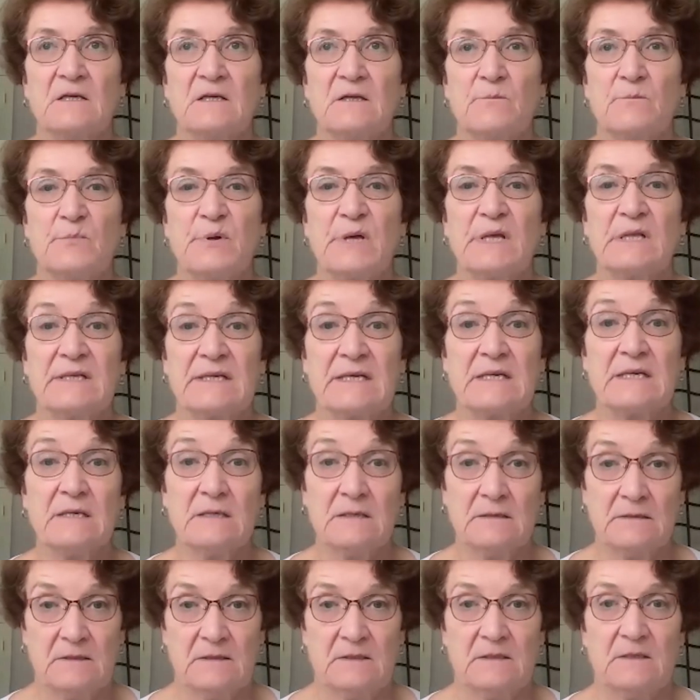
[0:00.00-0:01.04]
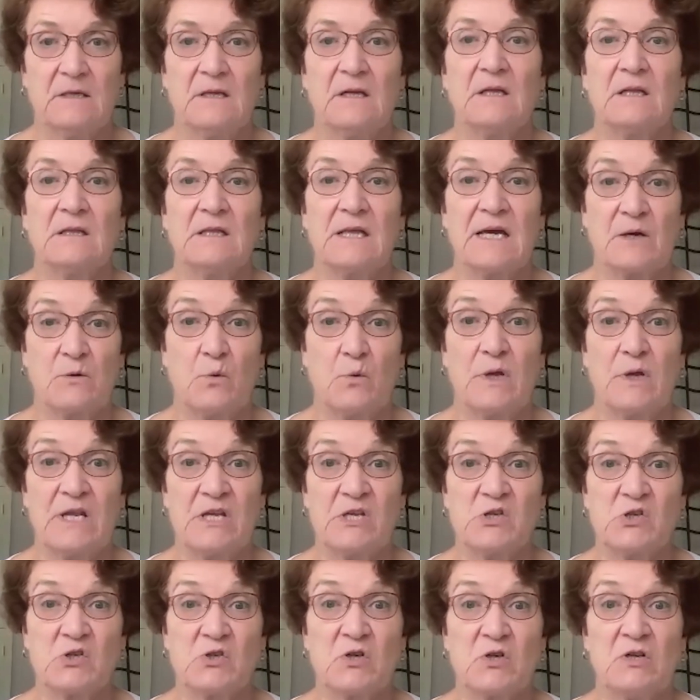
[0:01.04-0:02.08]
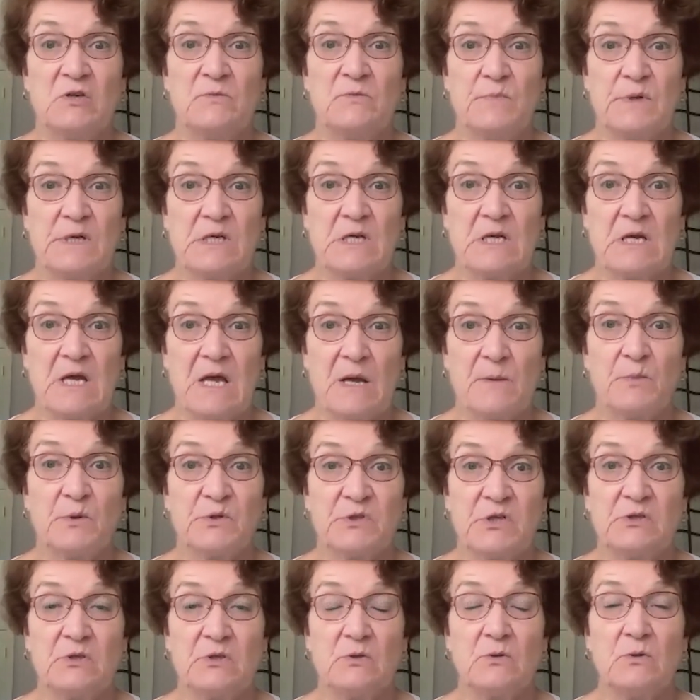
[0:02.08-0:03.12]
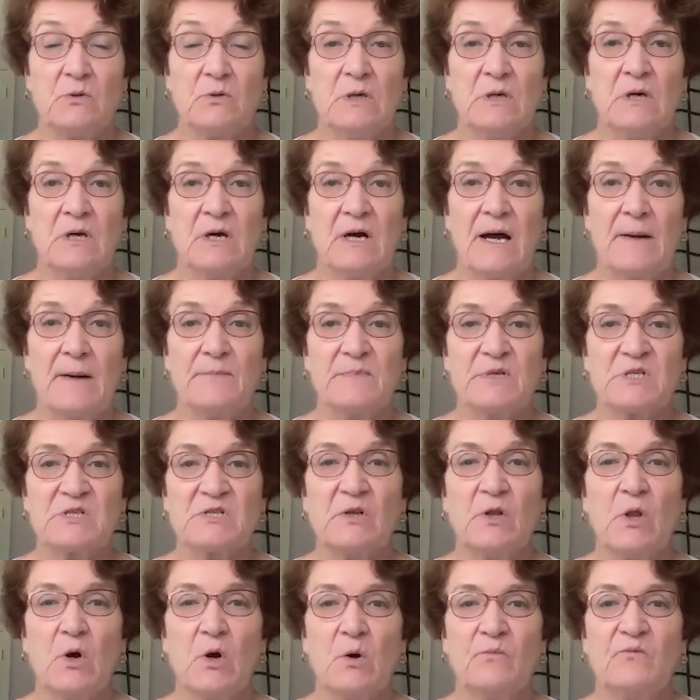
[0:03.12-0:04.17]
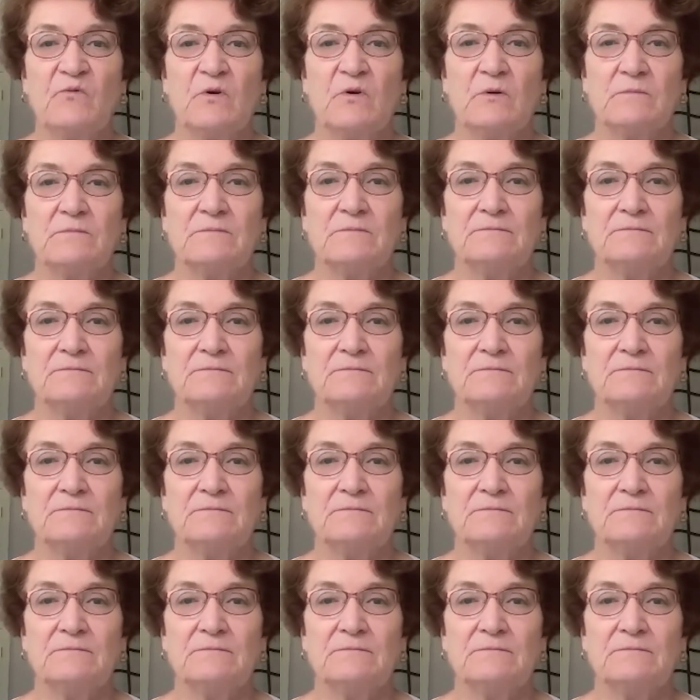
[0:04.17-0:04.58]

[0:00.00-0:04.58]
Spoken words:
billing, like what it should be able to do. I'm still hopeful.